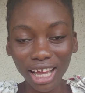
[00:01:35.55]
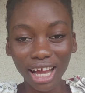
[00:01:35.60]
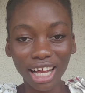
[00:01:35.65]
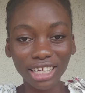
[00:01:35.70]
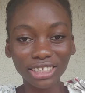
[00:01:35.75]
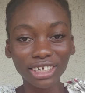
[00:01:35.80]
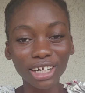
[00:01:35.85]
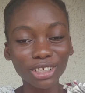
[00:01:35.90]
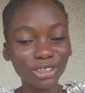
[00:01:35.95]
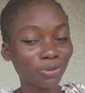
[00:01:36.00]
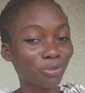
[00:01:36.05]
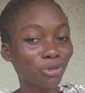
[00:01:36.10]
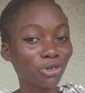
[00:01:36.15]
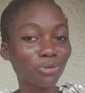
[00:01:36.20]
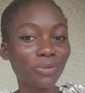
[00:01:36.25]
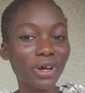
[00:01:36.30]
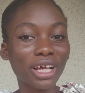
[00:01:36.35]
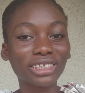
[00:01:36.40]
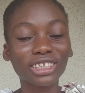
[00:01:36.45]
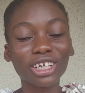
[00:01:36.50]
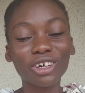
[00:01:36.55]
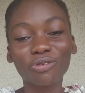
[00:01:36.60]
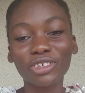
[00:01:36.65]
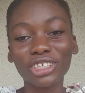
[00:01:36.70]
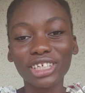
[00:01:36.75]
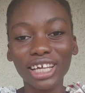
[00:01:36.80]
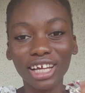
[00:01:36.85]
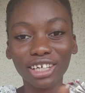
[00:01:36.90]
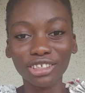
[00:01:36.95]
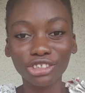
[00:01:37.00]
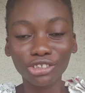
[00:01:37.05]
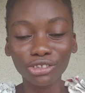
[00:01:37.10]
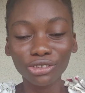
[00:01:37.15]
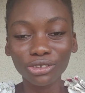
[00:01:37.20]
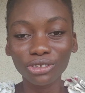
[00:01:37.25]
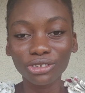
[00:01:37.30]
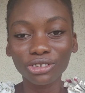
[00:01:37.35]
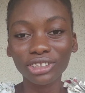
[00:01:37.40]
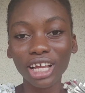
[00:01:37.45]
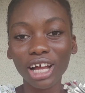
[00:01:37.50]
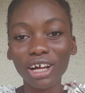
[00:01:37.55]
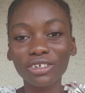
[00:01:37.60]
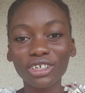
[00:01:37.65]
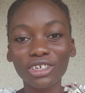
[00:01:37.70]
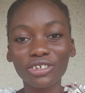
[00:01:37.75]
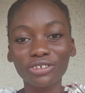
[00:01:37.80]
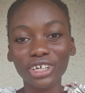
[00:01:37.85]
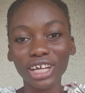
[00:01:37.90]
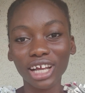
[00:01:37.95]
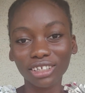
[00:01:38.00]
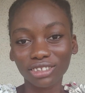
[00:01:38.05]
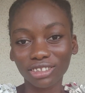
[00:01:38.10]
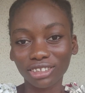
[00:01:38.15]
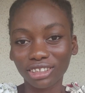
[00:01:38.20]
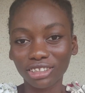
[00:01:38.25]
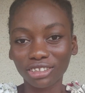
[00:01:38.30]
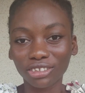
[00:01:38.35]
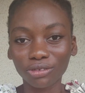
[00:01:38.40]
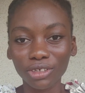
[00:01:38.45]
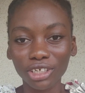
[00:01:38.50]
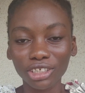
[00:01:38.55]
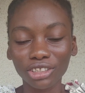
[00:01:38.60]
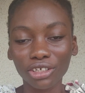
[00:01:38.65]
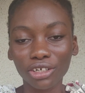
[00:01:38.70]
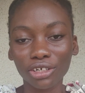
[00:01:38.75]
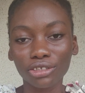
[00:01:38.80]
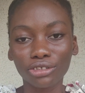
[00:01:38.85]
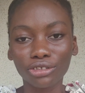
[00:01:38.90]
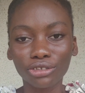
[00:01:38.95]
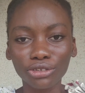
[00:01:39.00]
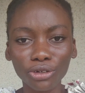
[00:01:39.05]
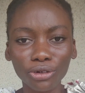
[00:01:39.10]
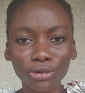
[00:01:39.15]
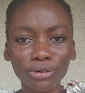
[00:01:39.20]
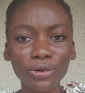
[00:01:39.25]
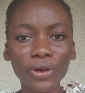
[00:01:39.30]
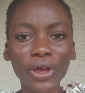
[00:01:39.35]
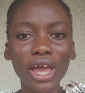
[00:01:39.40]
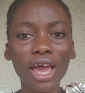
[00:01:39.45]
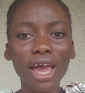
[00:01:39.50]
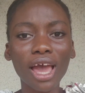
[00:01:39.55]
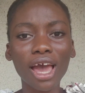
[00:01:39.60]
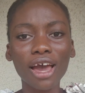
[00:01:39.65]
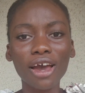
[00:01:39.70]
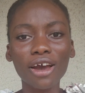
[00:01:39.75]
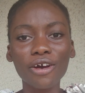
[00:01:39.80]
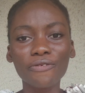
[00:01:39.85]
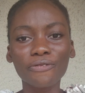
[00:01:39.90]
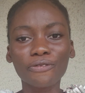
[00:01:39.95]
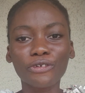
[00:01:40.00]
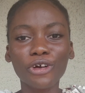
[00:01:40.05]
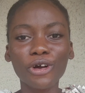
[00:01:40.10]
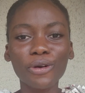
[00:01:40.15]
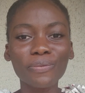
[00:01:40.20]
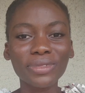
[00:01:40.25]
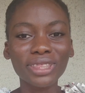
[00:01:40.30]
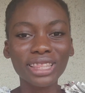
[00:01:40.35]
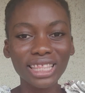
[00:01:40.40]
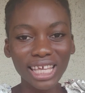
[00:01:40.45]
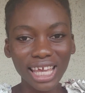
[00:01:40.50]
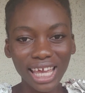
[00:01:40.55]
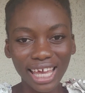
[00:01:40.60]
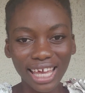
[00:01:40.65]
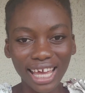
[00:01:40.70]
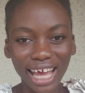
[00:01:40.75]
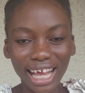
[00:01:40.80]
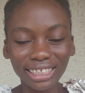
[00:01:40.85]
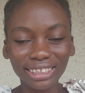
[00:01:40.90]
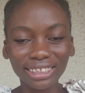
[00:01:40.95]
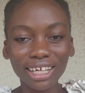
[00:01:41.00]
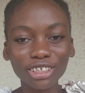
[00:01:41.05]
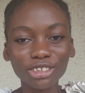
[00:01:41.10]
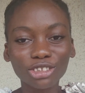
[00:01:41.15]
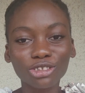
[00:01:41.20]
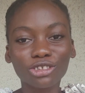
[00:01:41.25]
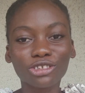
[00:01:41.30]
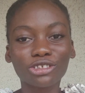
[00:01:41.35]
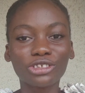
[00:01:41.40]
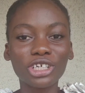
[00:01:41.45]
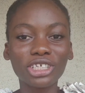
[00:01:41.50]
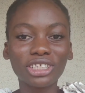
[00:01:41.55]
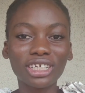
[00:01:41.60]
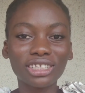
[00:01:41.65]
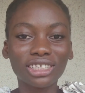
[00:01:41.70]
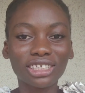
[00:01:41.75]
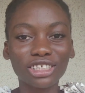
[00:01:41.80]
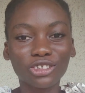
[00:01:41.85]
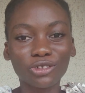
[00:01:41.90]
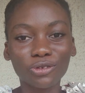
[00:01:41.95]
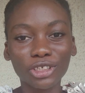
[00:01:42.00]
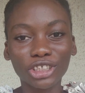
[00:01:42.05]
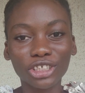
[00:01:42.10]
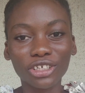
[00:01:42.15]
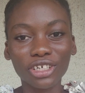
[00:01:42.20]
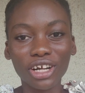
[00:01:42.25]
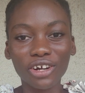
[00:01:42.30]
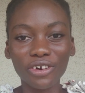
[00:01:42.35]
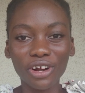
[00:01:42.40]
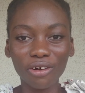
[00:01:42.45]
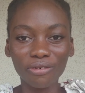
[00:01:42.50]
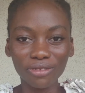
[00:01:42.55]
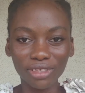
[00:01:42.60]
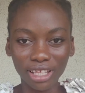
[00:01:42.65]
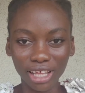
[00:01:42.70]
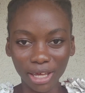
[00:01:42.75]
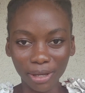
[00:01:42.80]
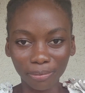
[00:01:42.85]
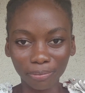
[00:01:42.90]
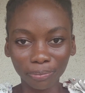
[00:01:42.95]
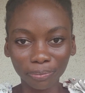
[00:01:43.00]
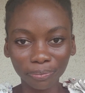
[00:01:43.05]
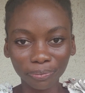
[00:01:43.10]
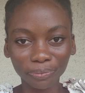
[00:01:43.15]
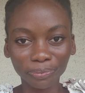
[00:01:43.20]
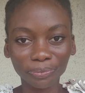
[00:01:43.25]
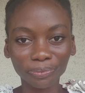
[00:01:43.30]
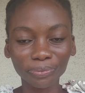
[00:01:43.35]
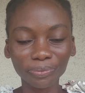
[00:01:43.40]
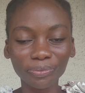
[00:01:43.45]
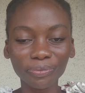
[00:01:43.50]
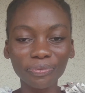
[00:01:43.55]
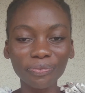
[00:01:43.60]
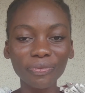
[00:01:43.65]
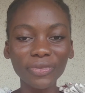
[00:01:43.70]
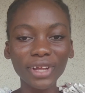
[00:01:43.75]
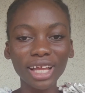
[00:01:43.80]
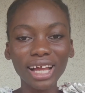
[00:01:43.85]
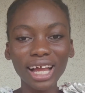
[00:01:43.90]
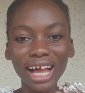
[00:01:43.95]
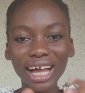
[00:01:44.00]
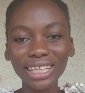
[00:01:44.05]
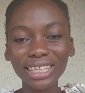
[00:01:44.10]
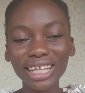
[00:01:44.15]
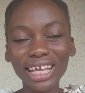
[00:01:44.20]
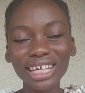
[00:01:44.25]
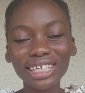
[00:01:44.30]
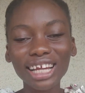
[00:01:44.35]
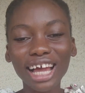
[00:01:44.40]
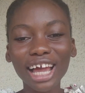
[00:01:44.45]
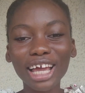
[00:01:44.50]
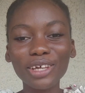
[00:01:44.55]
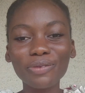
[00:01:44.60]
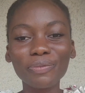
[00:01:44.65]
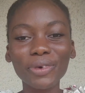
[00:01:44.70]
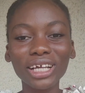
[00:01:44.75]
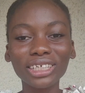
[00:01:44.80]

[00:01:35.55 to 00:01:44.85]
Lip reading: I try to put myself in their shoes, how they react to situations. So from there, I start to create a situation around them. And then I